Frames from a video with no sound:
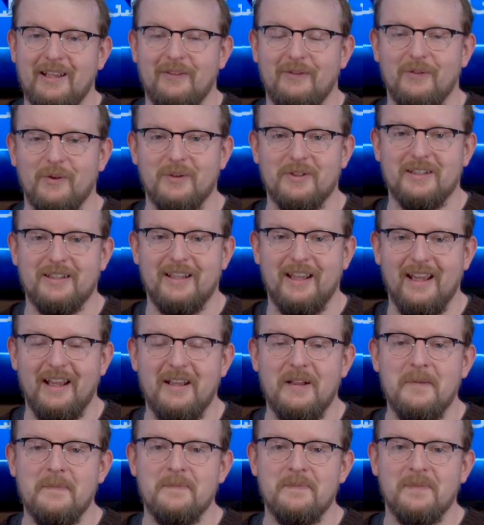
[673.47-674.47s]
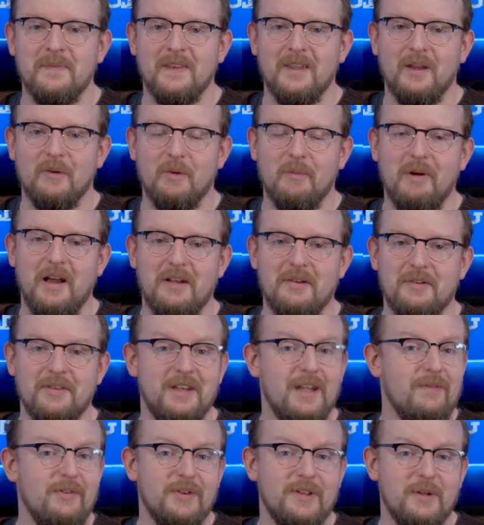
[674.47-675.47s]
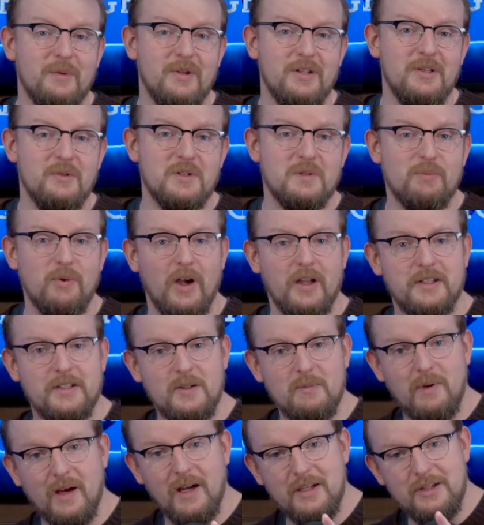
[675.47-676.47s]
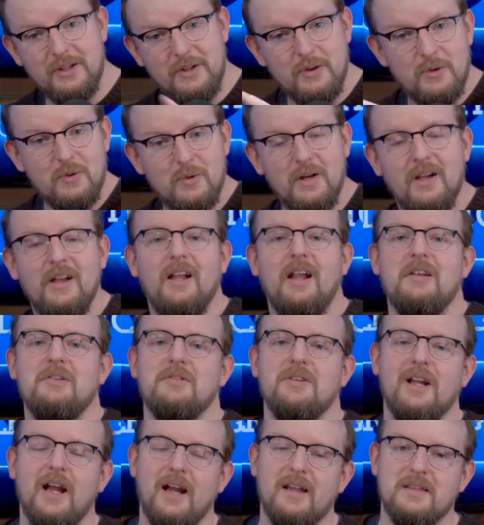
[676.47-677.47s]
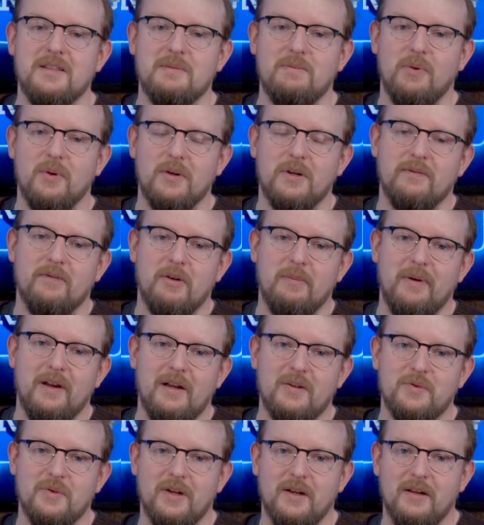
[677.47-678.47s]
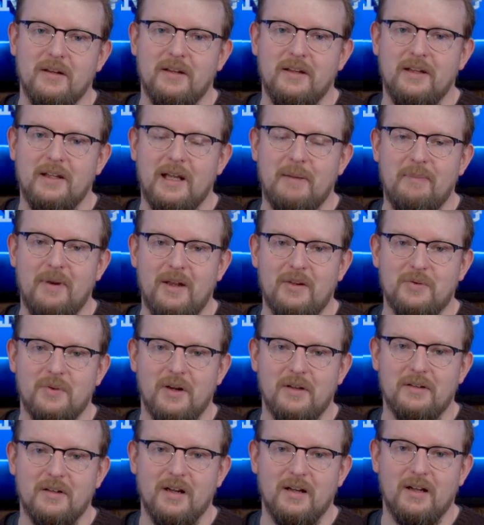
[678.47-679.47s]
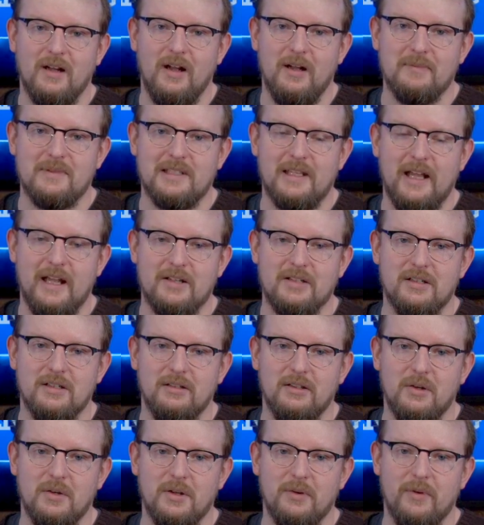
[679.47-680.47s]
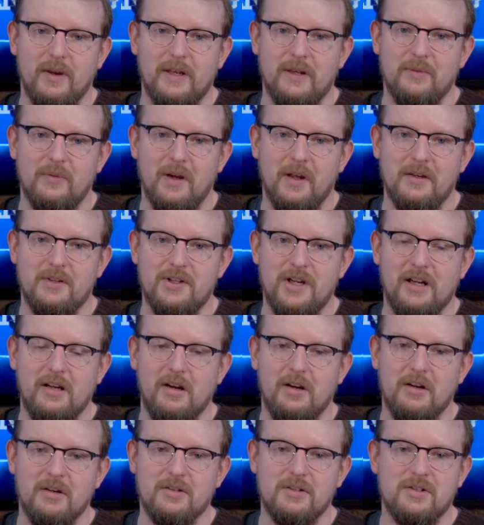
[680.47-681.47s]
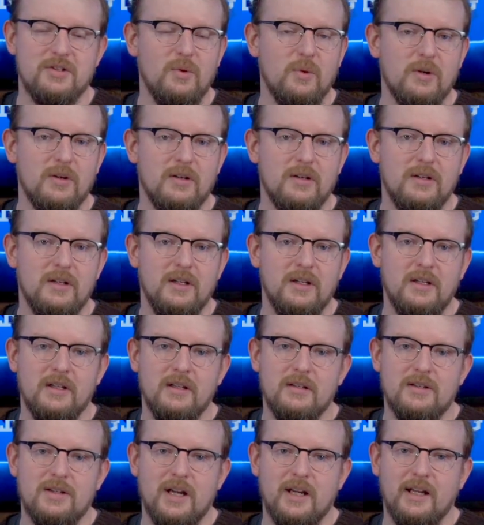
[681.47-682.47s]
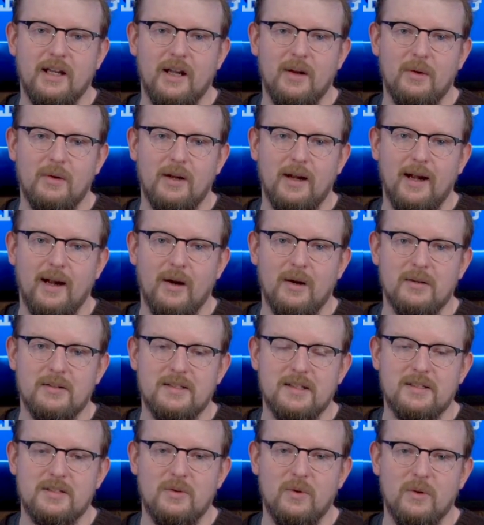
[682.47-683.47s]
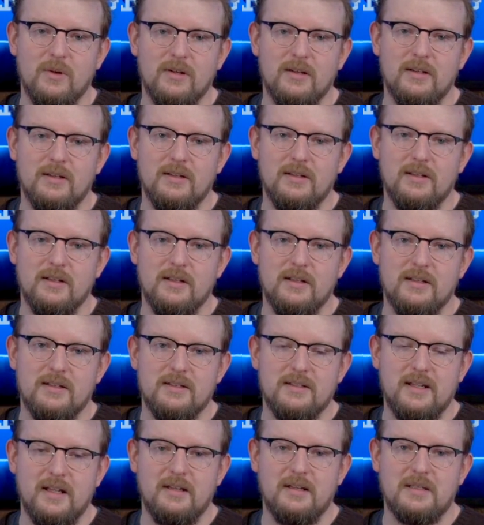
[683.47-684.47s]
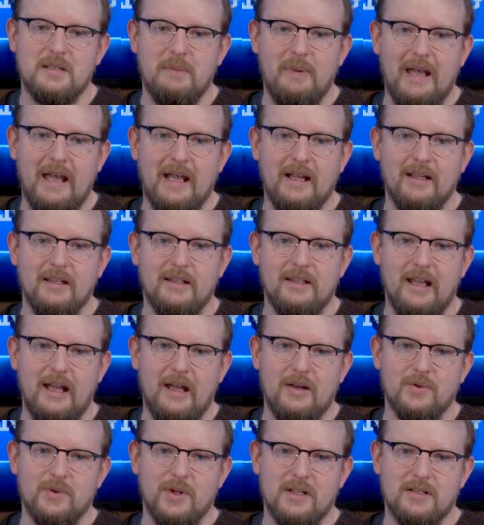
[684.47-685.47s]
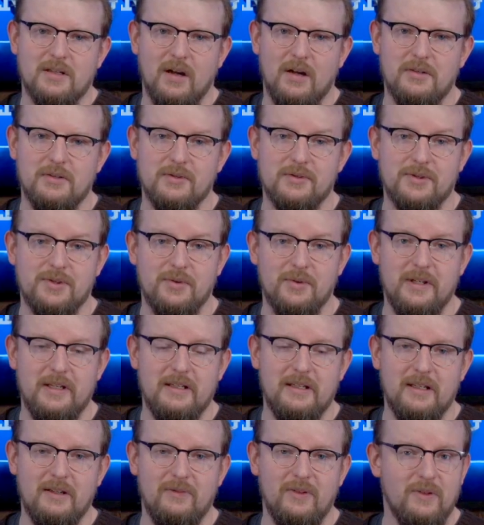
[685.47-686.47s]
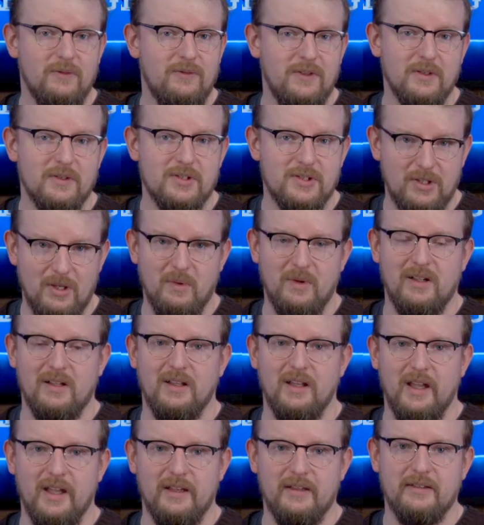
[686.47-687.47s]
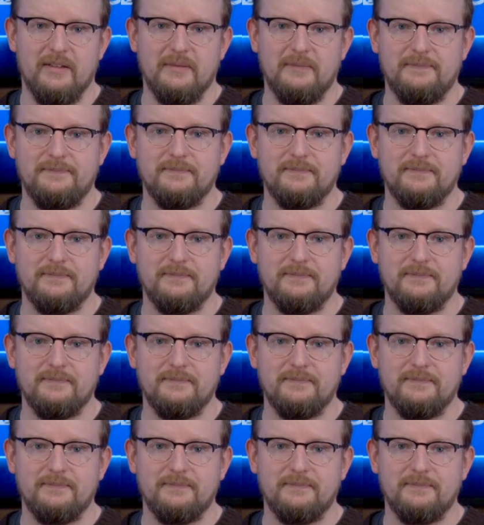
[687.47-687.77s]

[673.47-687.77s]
for today. Reminder that everything we do is brought to you by you and your kind support of our Patreon at patreon.com slash loadingreadyrun. Check out our store, check out our Discord, send us a pack at the address on your screen if you feel so inclined.